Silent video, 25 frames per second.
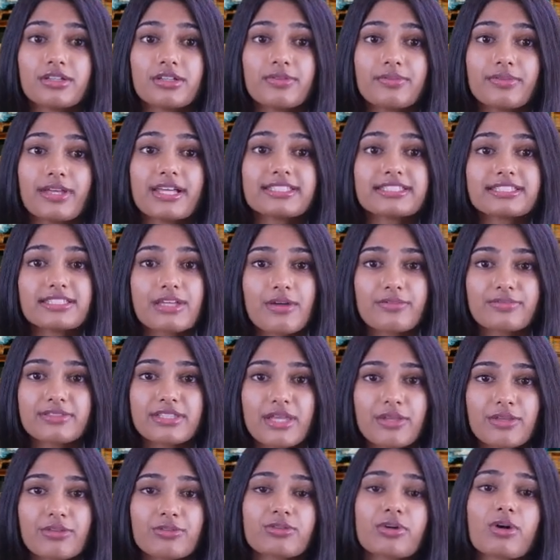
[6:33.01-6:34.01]
Let's now
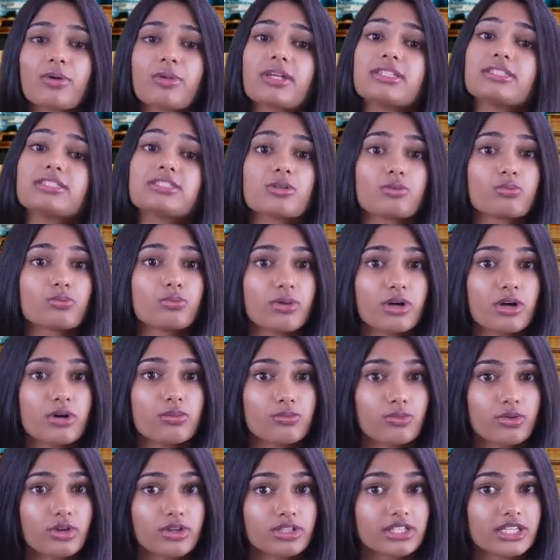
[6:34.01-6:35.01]
take a look at some
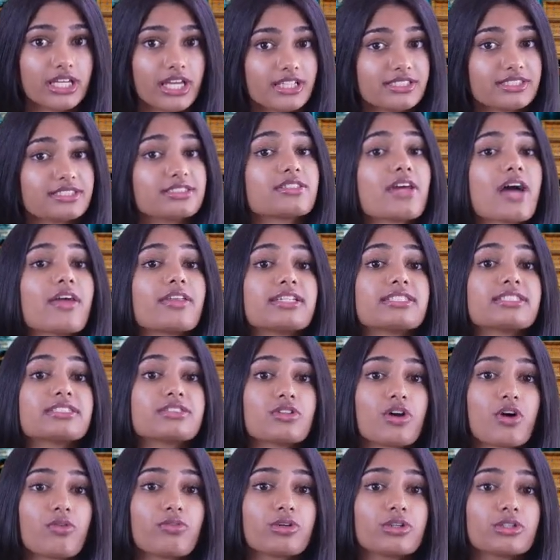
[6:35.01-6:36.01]
real-world case studies
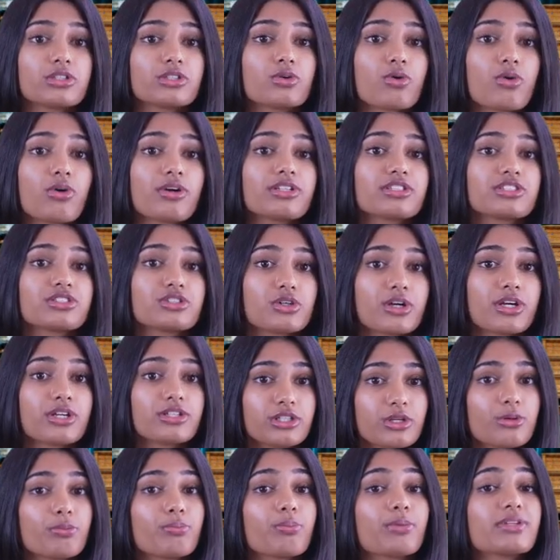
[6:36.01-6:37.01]
of notorious
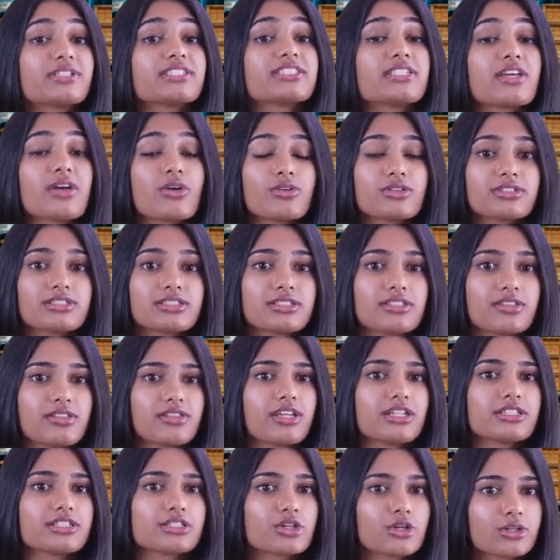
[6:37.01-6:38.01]
crypto pre-sales
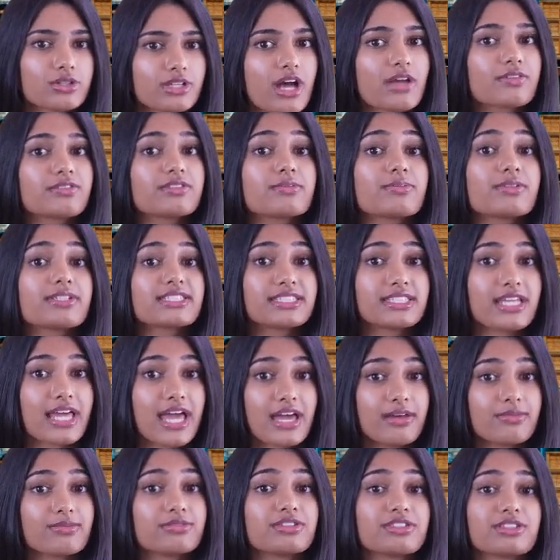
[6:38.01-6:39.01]
that turned out to be
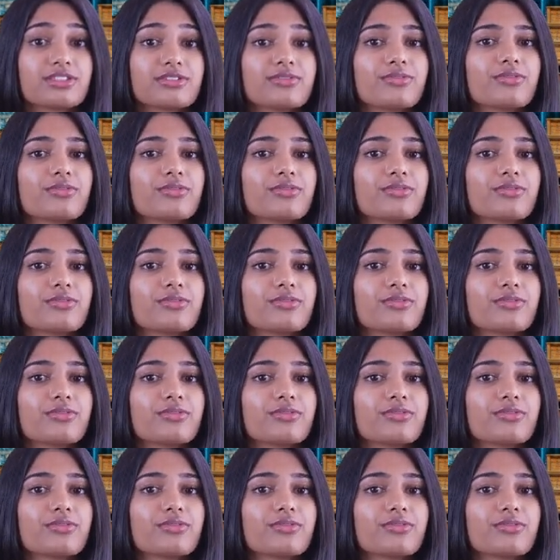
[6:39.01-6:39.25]
scams.